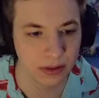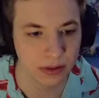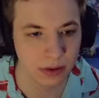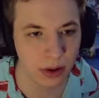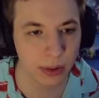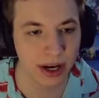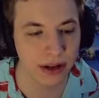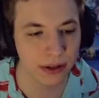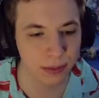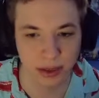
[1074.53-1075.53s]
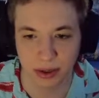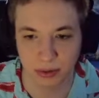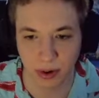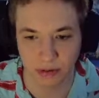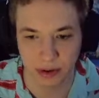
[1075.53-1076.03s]
Oh, we got another blood
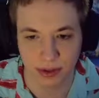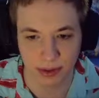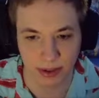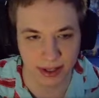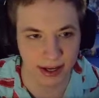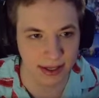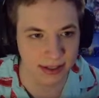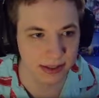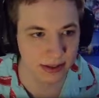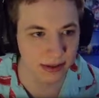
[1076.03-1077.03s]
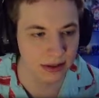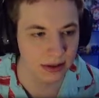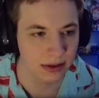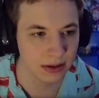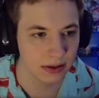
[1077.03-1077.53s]
grove. Those are real nice.
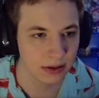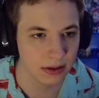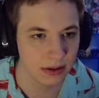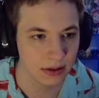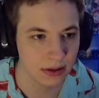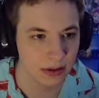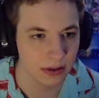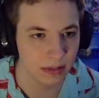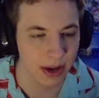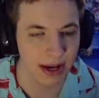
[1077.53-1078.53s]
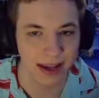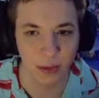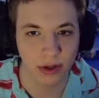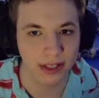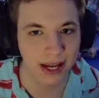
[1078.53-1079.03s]
Man,
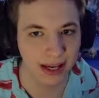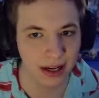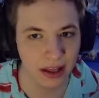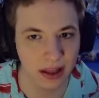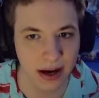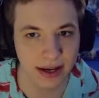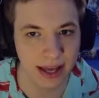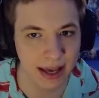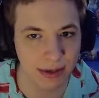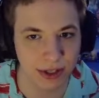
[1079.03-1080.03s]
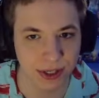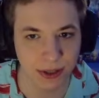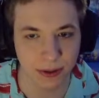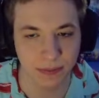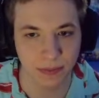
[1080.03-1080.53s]
yeah, we're taking a lot of damage
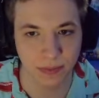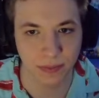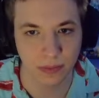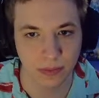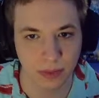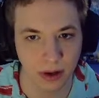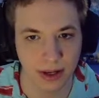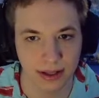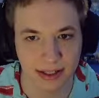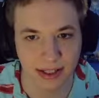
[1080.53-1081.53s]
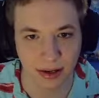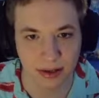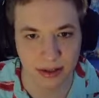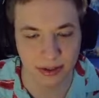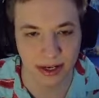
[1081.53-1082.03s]
here. Okay, let's see.
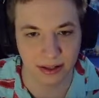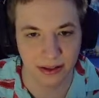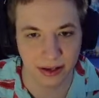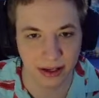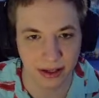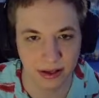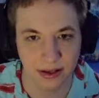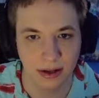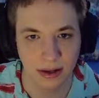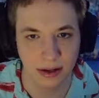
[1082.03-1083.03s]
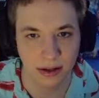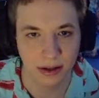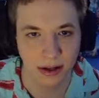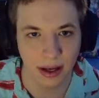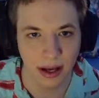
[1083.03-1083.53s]
Do we get anything good?
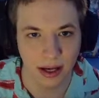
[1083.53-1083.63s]
Uh,